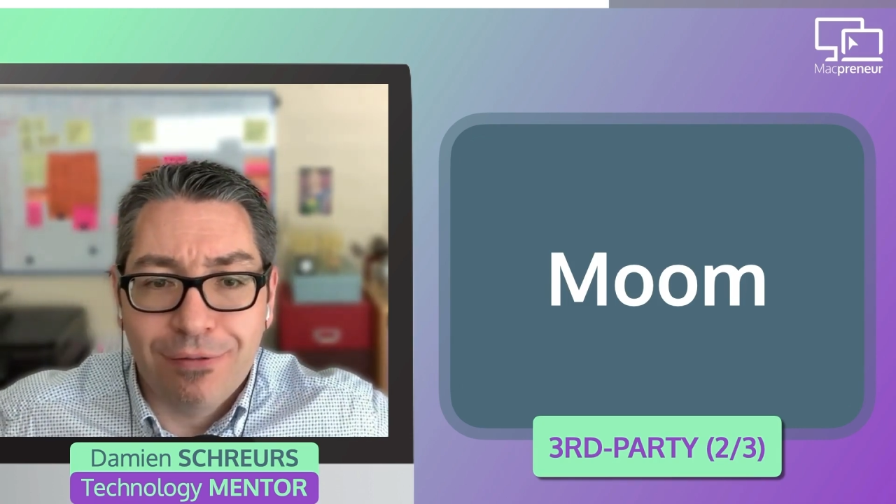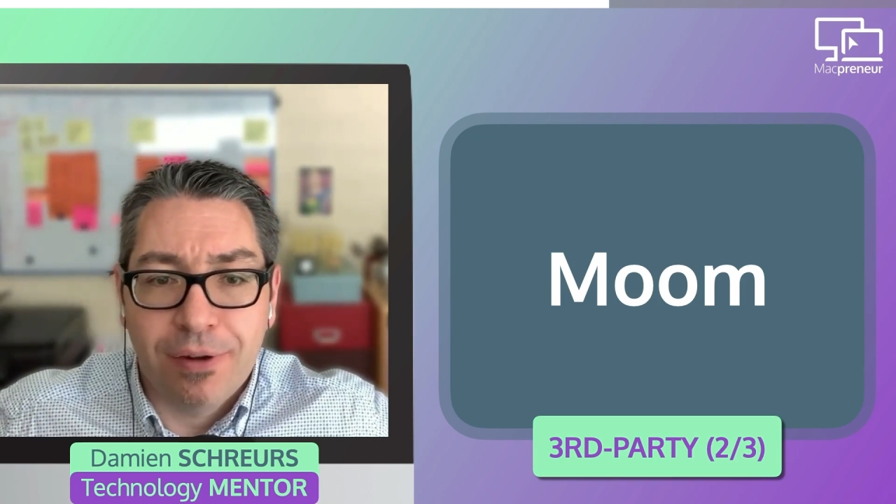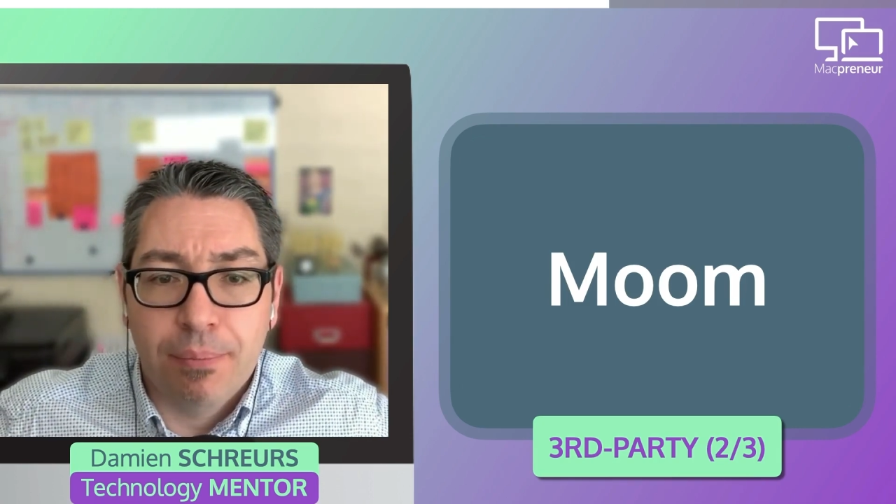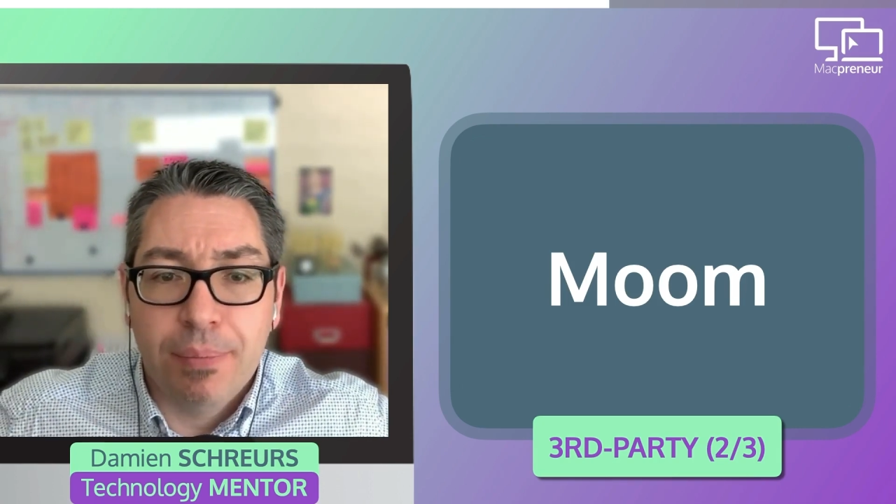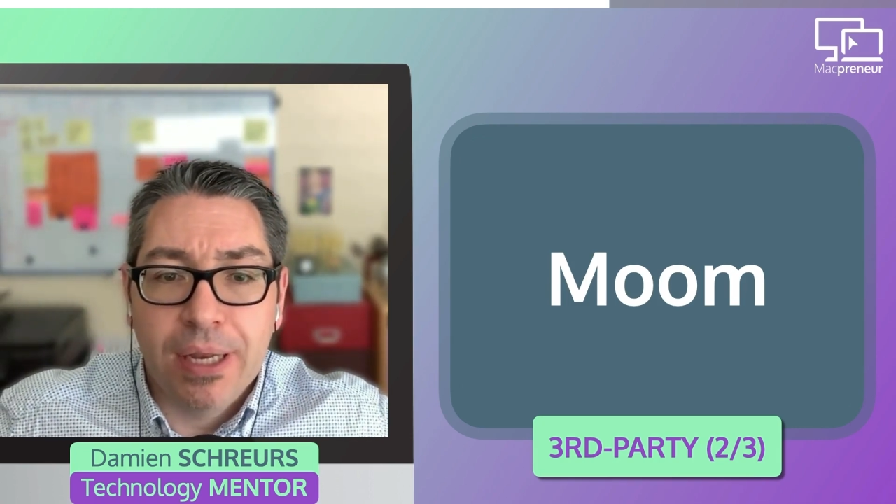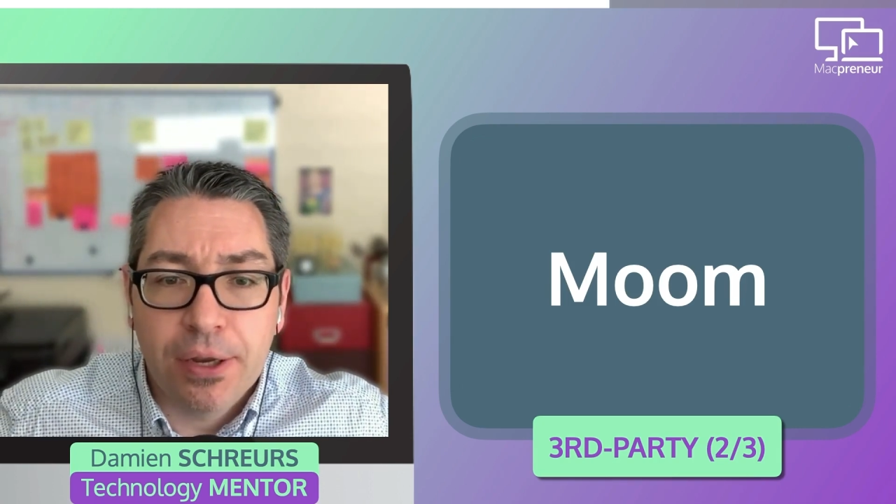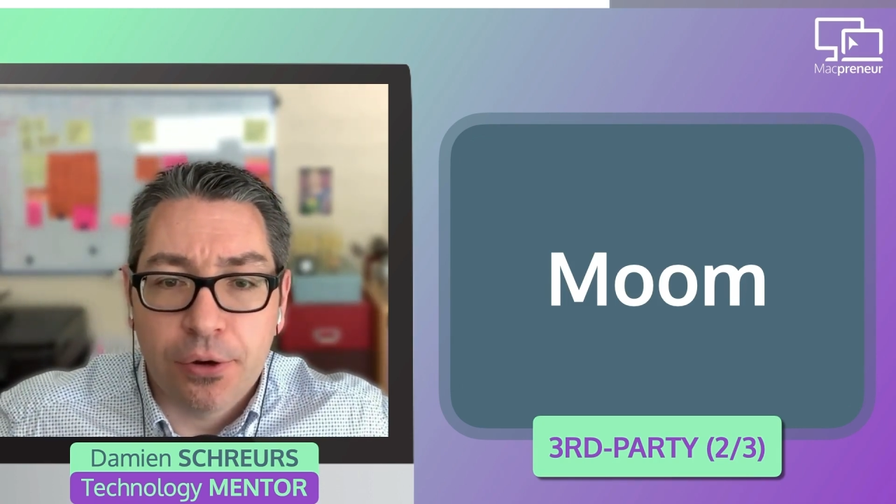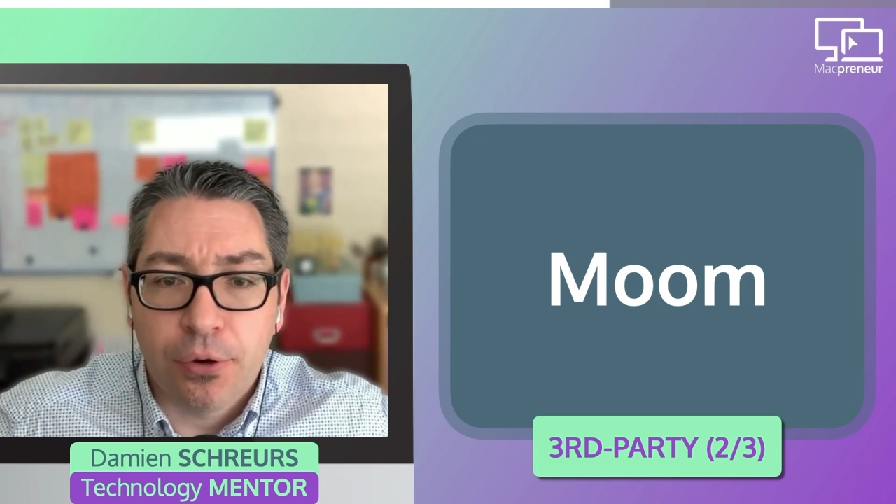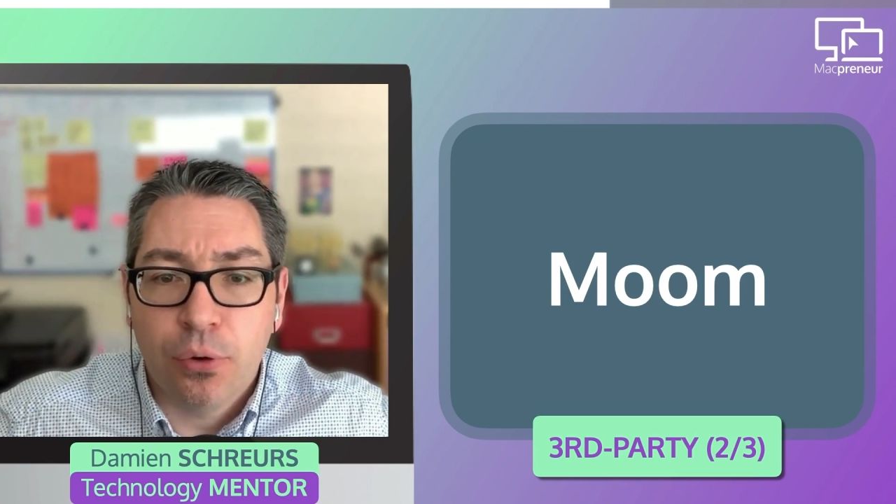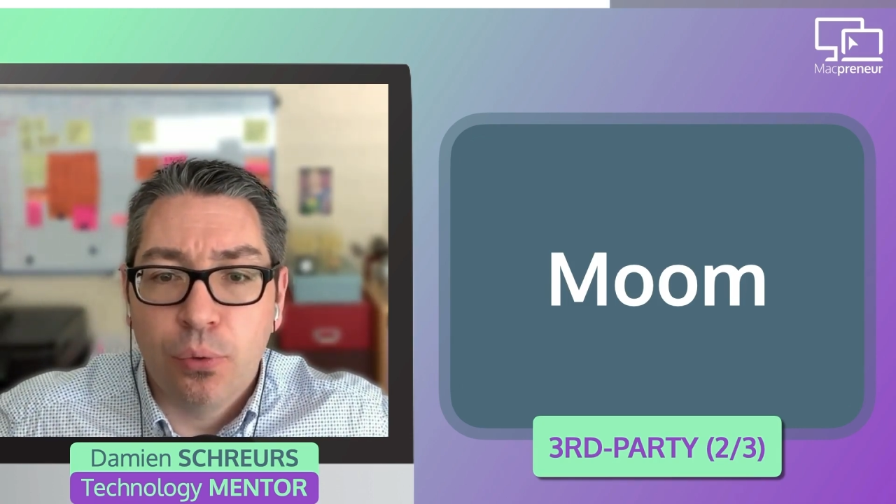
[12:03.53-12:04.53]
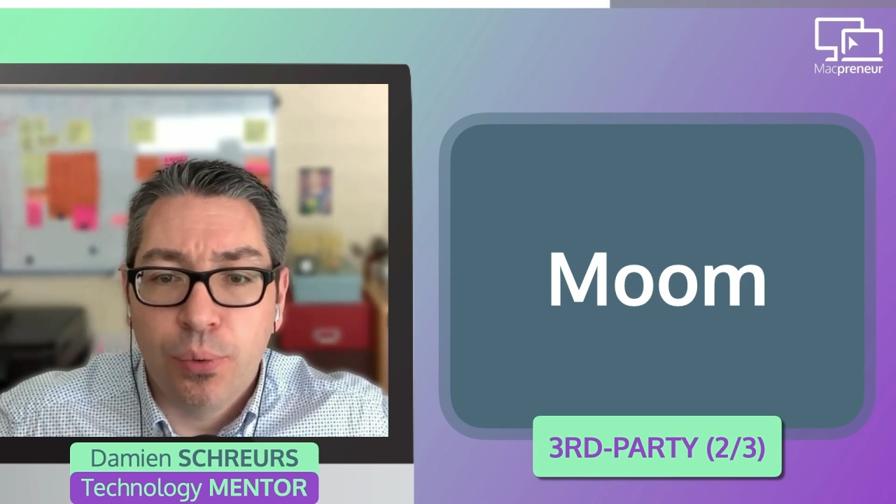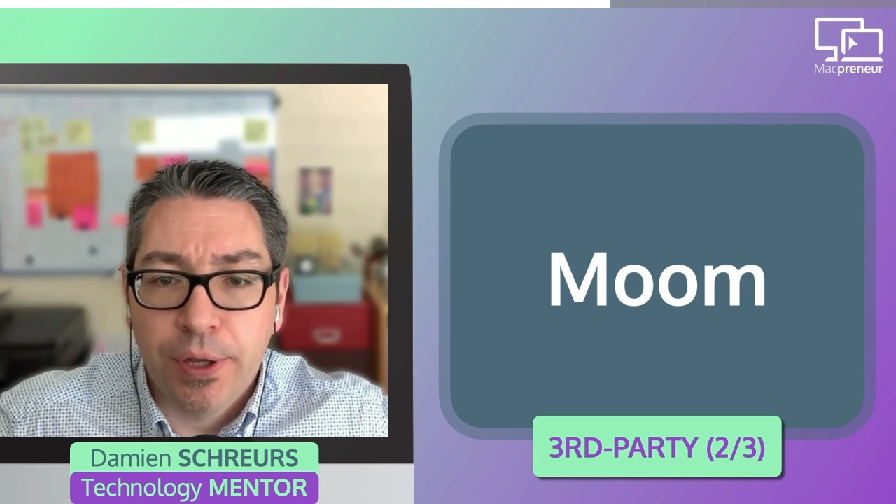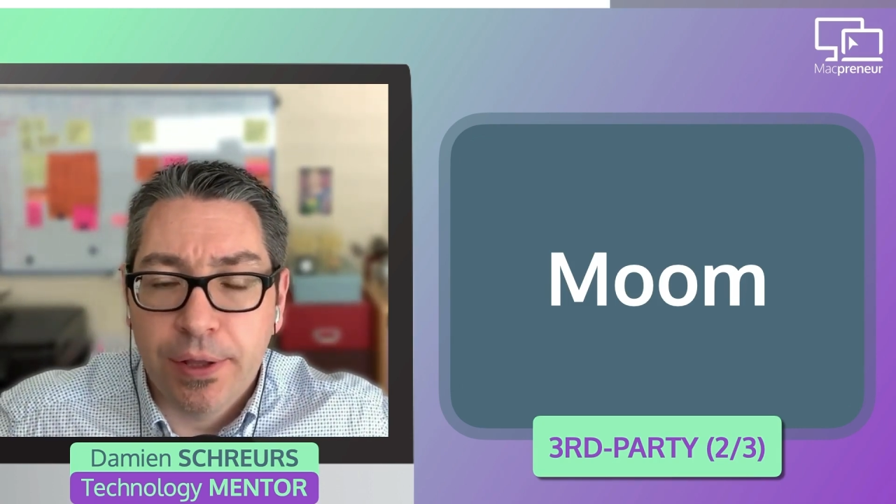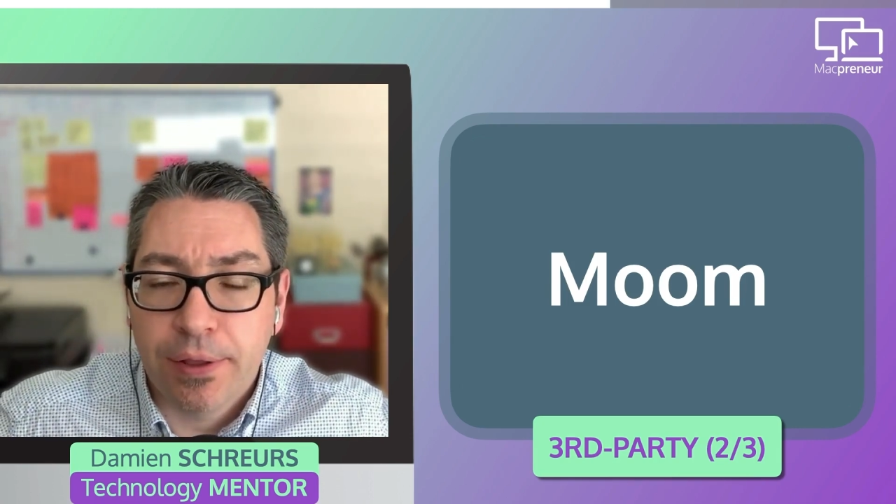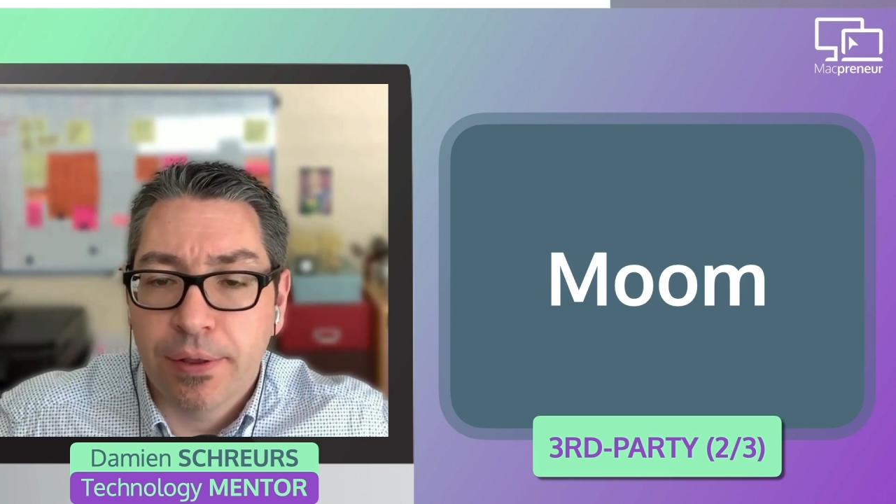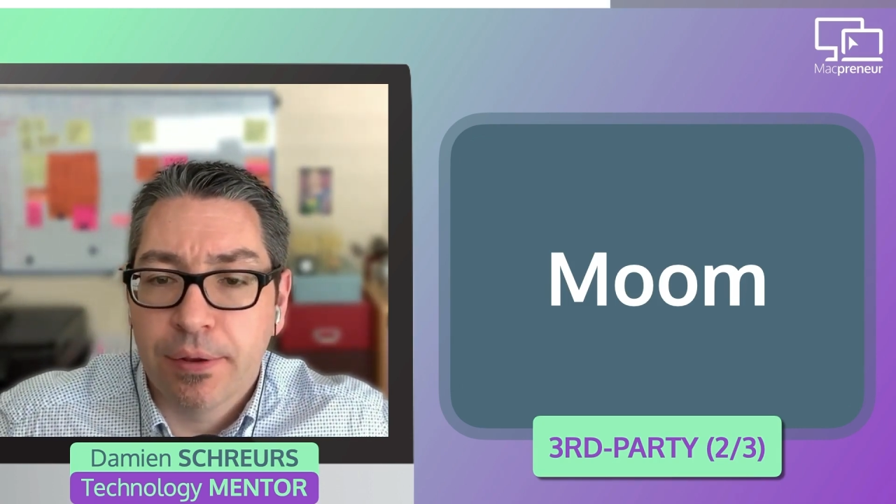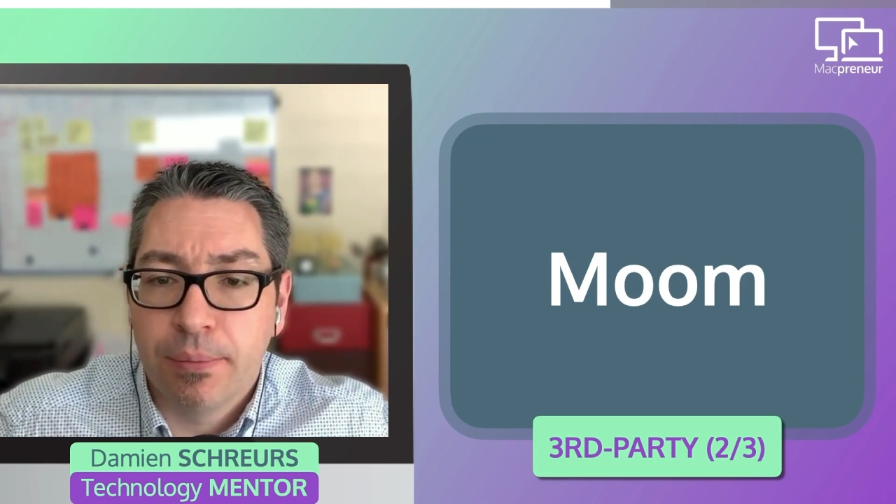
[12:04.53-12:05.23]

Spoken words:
familiar with